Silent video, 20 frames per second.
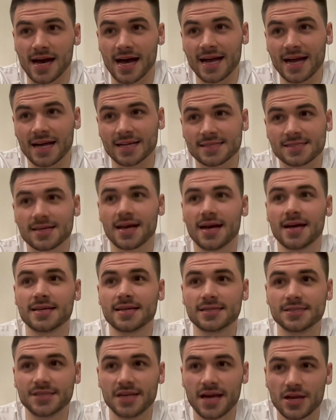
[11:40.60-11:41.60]
I got
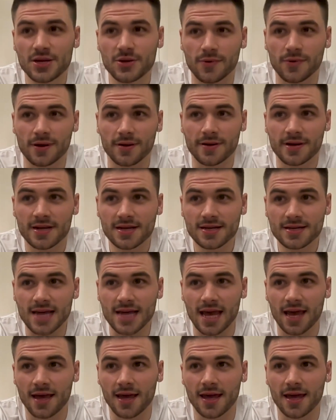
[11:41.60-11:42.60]
signed in January
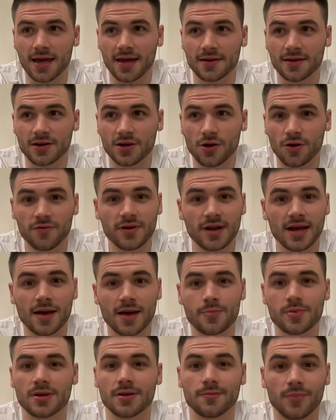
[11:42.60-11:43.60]
and COVID
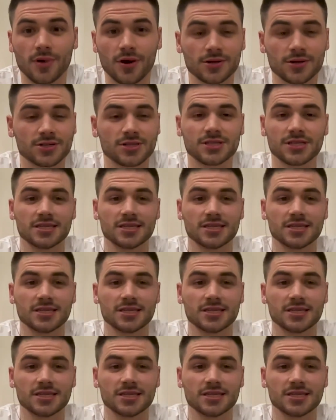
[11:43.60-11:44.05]
happened in March.